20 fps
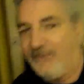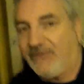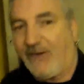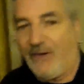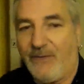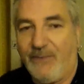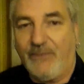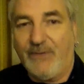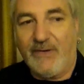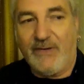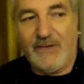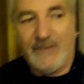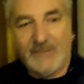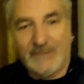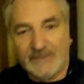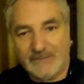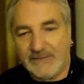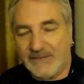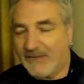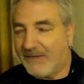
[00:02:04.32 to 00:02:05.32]
so, uh,
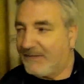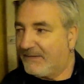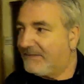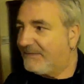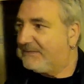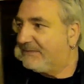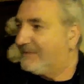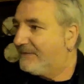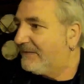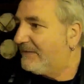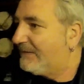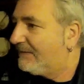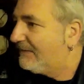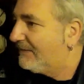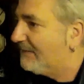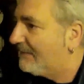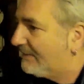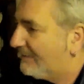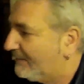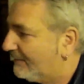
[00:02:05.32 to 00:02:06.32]
yeah.
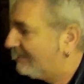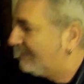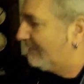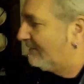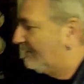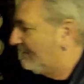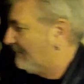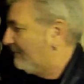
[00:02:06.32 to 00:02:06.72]
Yeah.